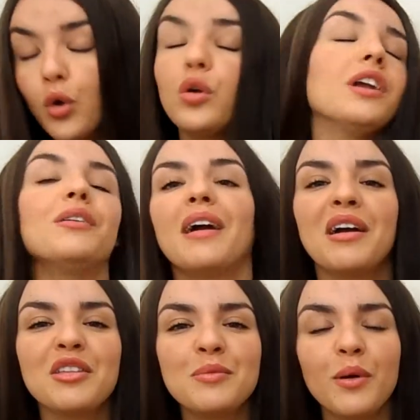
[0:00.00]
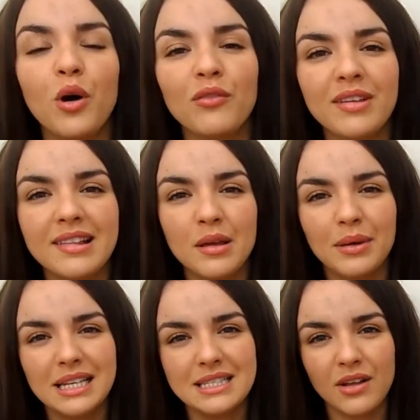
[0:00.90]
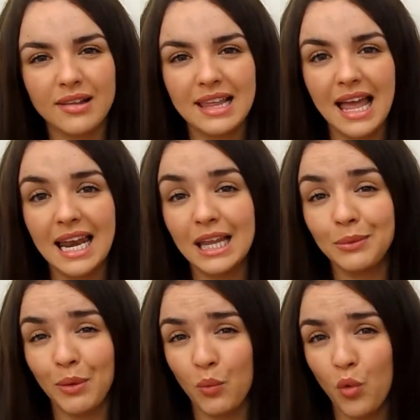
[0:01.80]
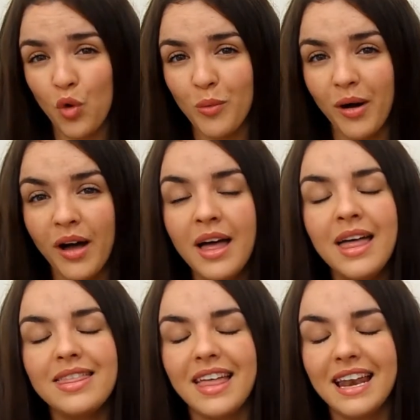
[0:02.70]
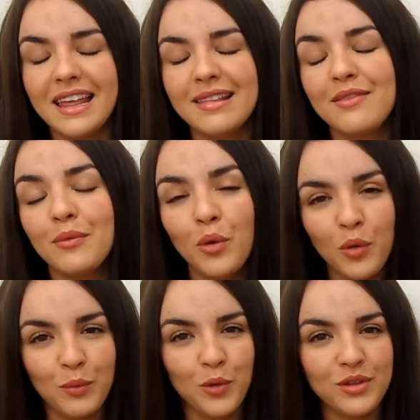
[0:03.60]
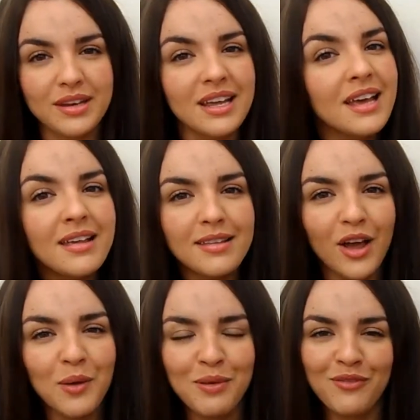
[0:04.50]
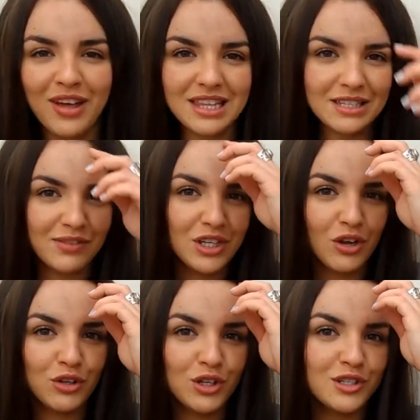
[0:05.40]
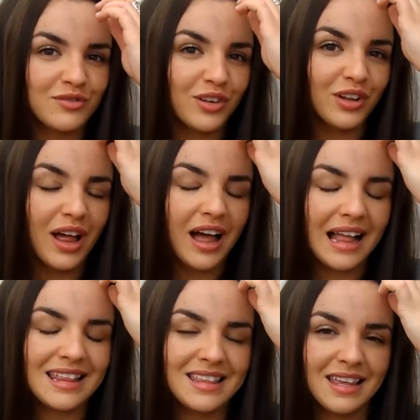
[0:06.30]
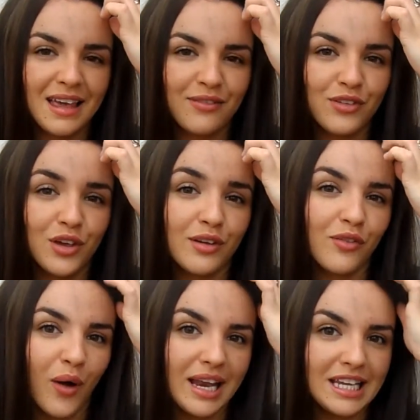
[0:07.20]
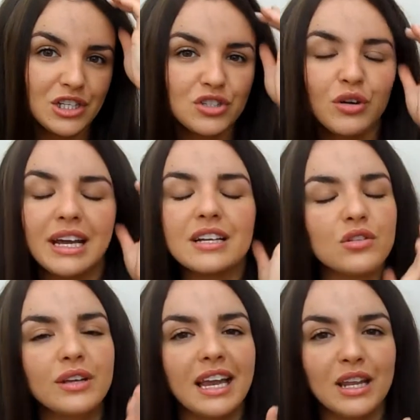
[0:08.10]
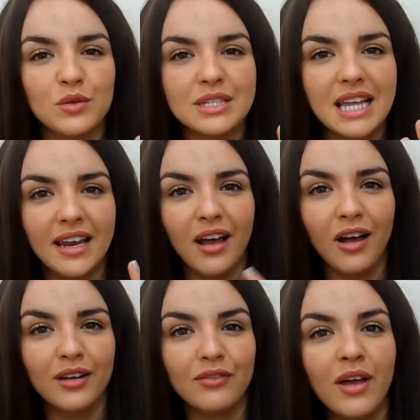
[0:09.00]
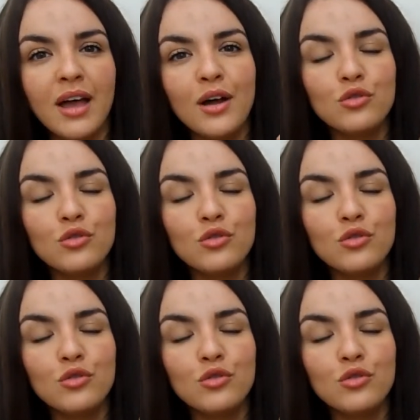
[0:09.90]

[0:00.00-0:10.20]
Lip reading: all year round. But obviously when it starts to get a little bit warmer, then it's even more important. So I hope you found this video useful, and if you have got any tricks on getting your skin kind of